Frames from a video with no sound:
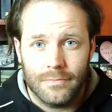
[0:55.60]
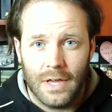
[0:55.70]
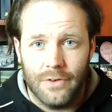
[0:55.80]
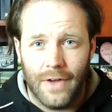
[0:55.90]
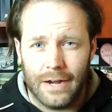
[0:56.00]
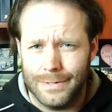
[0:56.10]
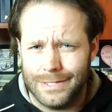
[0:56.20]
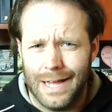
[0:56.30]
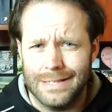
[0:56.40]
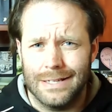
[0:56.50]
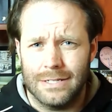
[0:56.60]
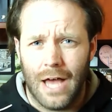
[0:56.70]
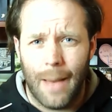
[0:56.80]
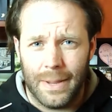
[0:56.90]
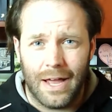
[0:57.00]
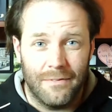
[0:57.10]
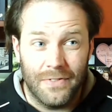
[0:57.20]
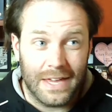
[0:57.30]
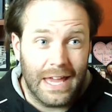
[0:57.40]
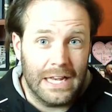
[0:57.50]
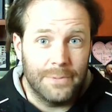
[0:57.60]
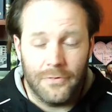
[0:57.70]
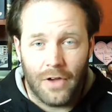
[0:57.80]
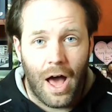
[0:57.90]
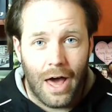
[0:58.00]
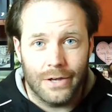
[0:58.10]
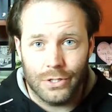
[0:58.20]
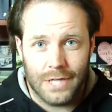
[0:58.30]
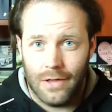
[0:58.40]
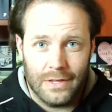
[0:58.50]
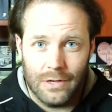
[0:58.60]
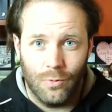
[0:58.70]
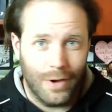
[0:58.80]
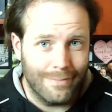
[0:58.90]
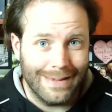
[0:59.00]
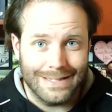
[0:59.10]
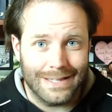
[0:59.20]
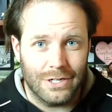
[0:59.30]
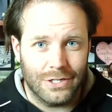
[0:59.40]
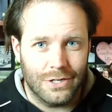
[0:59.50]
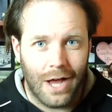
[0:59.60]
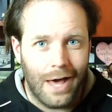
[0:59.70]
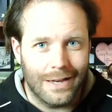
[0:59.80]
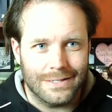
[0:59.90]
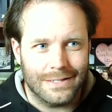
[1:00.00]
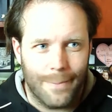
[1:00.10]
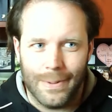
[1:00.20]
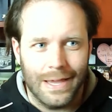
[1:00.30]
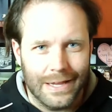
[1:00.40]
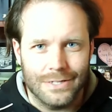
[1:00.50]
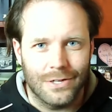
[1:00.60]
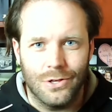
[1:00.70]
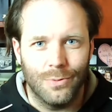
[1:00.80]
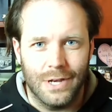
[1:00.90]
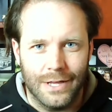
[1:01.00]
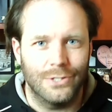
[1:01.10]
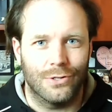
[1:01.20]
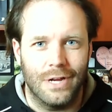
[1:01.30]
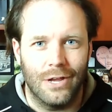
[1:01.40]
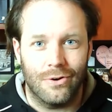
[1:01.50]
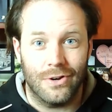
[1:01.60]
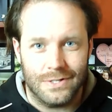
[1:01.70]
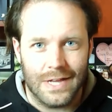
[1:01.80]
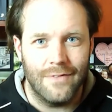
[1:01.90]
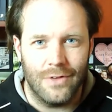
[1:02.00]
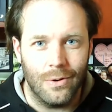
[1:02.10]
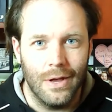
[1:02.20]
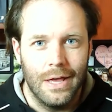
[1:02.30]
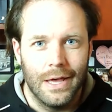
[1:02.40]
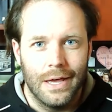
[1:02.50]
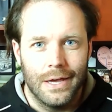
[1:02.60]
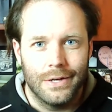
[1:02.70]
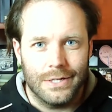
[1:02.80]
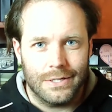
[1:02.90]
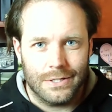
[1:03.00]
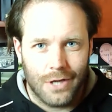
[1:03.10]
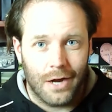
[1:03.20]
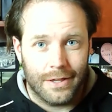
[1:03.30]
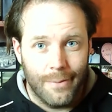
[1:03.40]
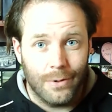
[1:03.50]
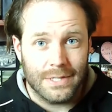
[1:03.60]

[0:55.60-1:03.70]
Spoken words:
In fact, besides the topic of the kingdom of God and just telling you what it means that God is stepping into human history in order to save you, Jesus talked the most